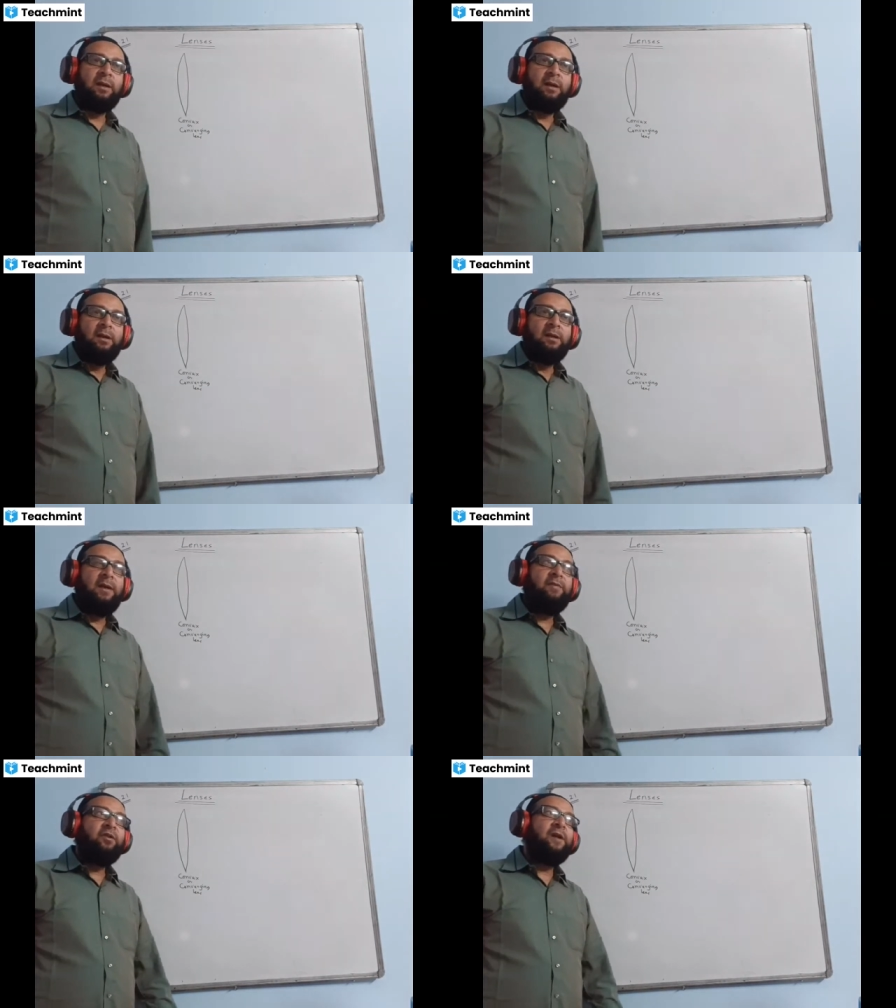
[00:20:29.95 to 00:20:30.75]
negative
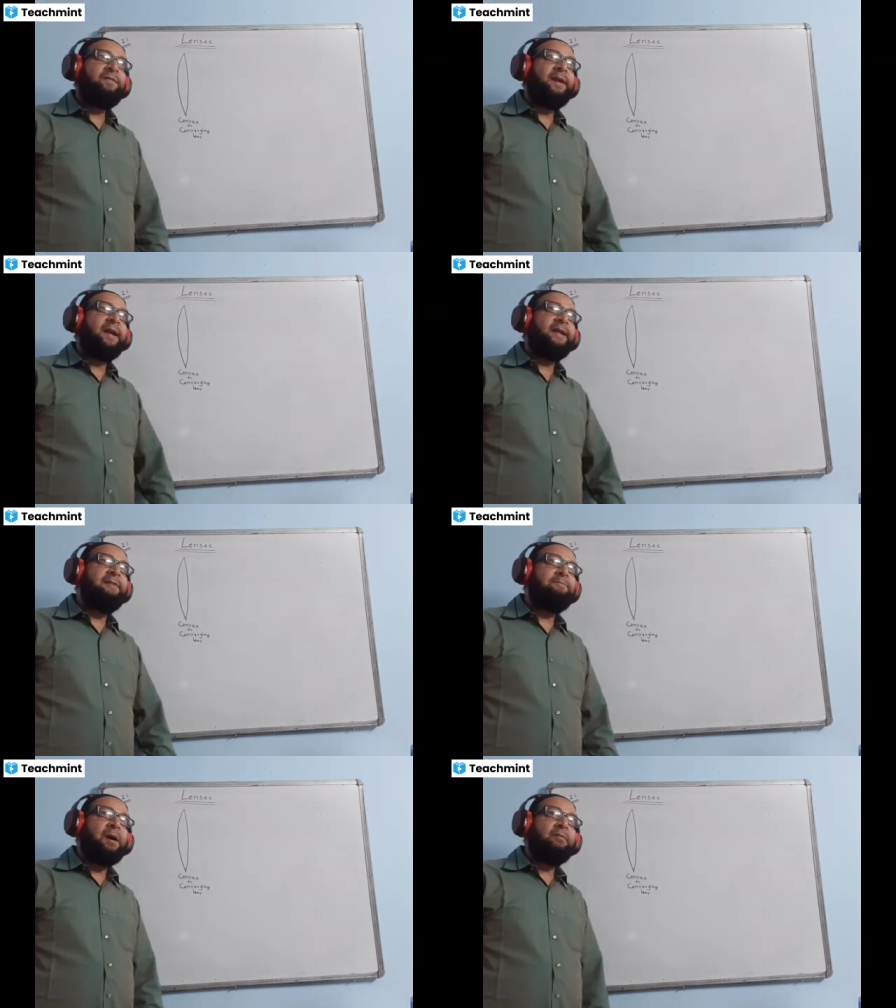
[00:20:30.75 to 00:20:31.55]
power, you have to
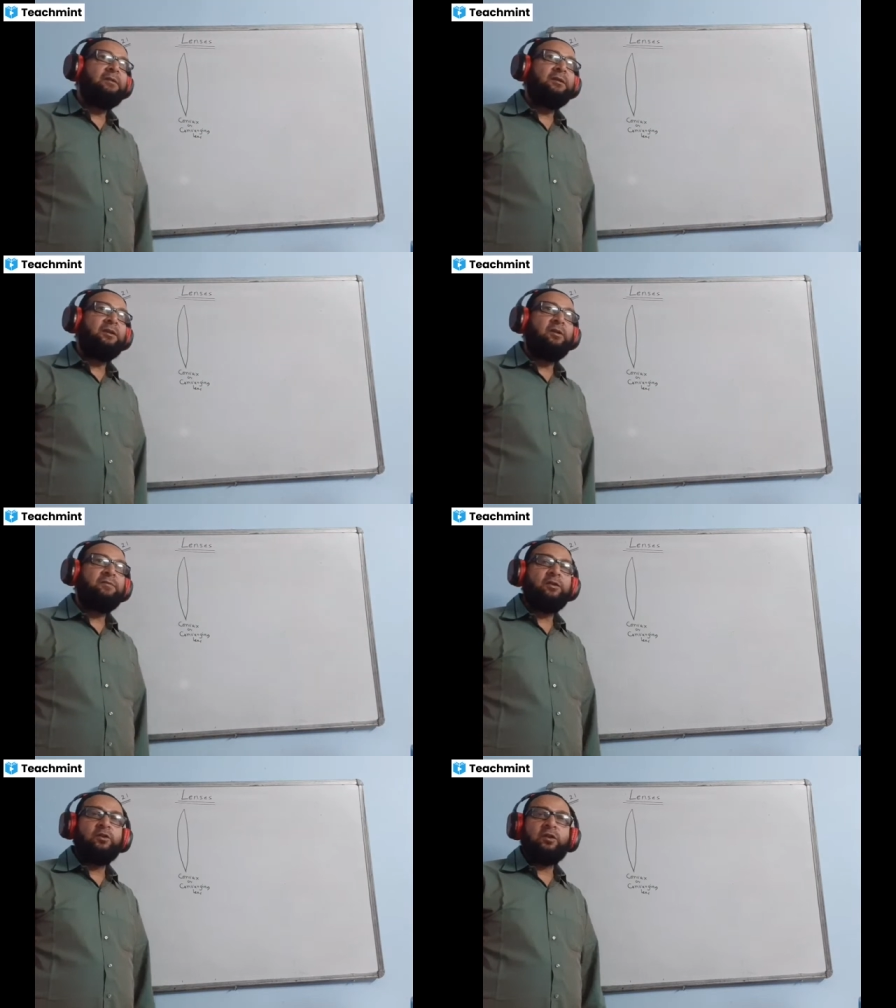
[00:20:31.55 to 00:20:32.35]
use concave lens,